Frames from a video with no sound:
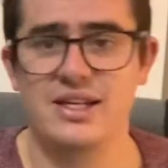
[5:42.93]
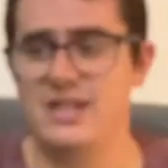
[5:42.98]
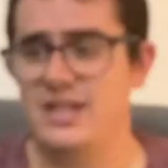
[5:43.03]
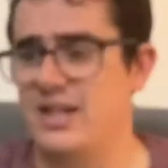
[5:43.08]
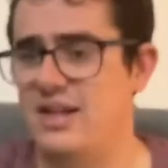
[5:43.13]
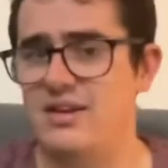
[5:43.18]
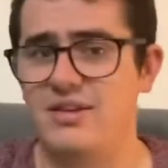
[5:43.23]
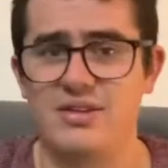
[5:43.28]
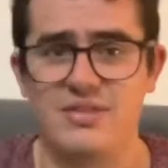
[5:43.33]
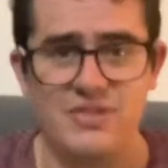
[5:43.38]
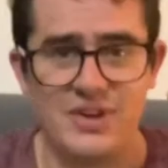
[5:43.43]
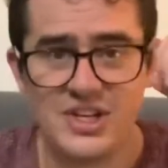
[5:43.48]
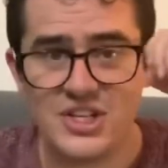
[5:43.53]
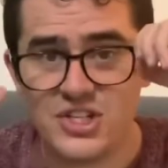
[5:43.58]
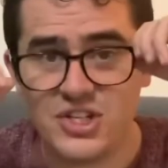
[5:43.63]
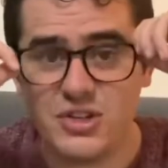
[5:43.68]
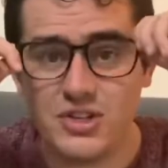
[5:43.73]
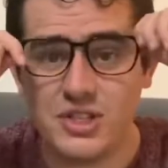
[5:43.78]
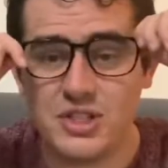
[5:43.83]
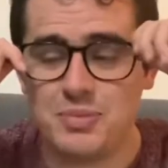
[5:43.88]
Our
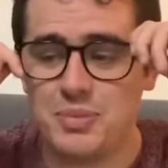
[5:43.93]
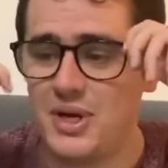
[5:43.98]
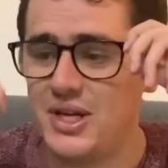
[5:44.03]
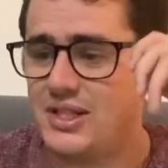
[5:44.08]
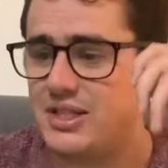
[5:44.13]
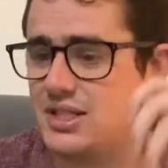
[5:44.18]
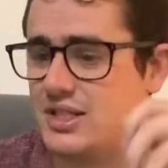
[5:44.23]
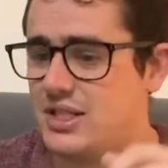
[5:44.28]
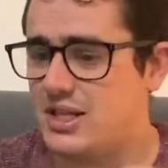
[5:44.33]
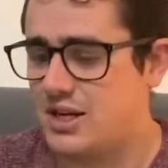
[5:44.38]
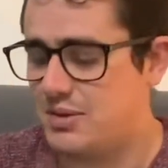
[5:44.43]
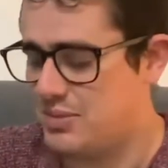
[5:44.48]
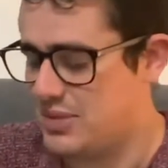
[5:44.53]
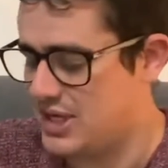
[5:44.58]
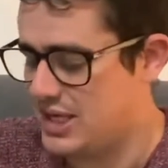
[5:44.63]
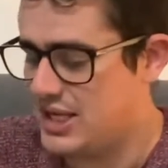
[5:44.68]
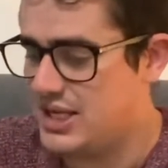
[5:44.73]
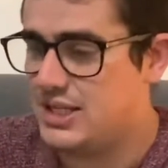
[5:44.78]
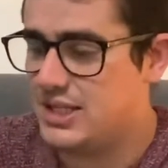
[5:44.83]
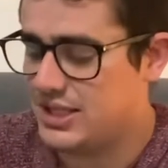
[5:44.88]
adventure in space and time
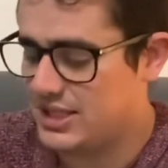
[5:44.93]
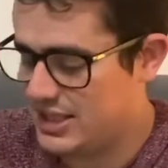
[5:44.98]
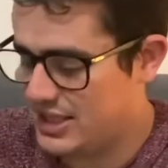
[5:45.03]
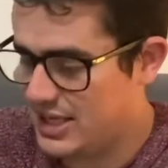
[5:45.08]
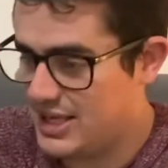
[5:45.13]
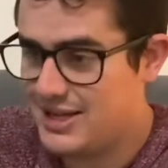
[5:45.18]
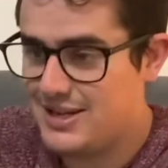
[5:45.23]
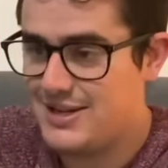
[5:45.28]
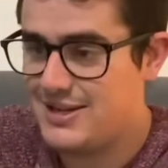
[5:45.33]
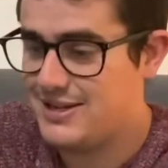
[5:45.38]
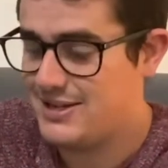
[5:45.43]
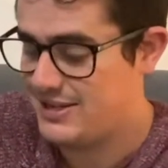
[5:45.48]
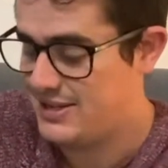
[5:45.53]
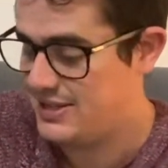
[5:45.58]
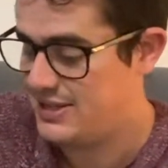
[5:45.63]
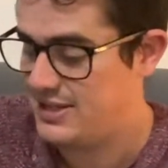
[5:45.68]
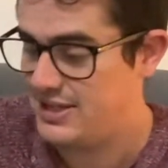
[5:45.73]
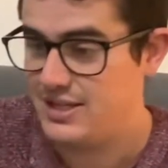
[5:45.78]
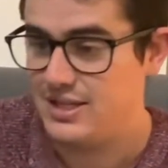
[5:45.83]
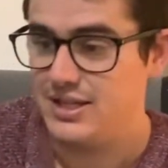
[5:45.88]
begins.
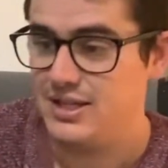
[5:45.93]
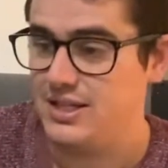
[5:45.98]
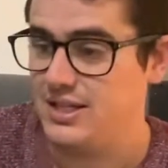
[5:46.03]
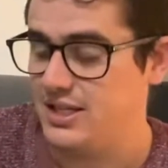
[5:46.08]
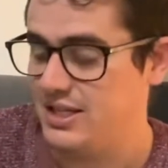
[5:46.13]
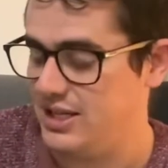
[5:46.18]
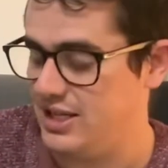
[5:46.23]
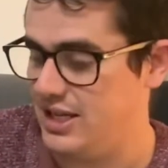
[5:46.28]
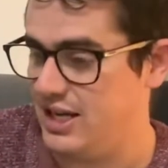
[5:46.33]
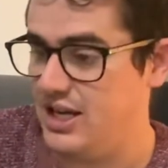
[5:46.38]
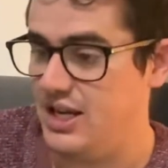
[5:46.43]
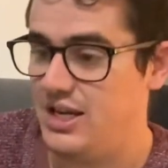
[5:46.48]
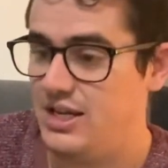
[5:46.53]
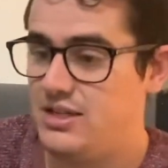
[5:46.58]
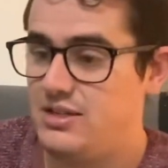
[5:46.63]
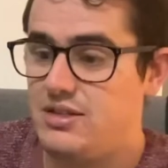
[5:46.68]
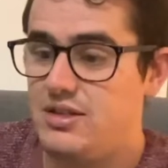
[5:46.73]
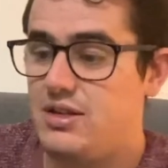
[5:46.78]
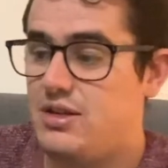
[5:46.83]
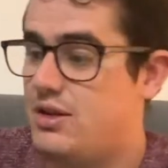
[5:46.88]

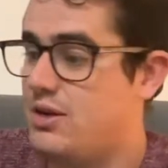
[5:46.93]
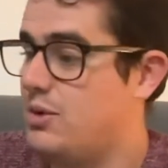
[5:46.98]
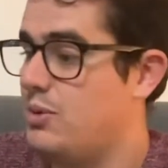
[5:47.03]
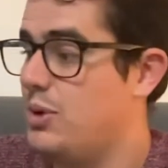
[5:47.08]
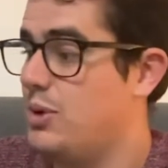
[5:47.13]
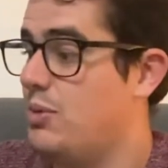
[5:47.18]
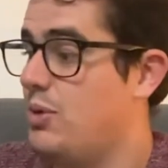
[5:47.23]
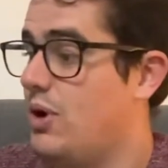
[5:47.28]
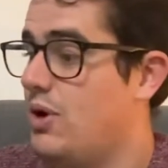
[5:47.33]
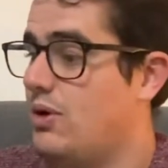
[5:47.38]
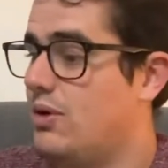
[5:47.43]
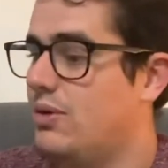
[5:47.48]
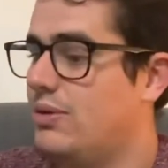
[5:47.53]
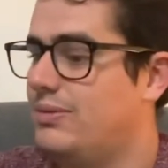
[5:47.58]
And we roll.